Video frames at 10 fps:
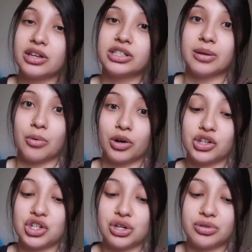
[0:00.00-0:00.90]
some
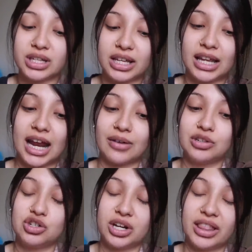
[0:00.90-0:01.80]
orange juice and then I have
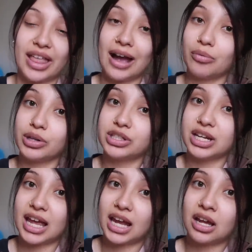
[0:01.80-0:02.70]
to drink that once a
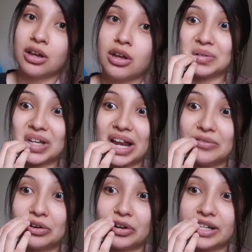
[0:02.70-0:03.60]
day. It was kind
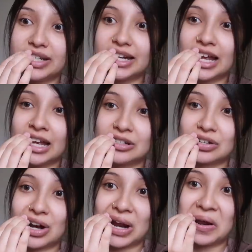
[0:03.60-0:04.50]
of a crazy day
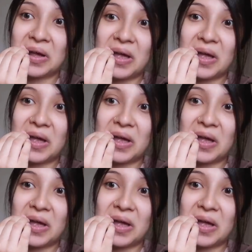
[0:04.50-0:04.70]
yesterday.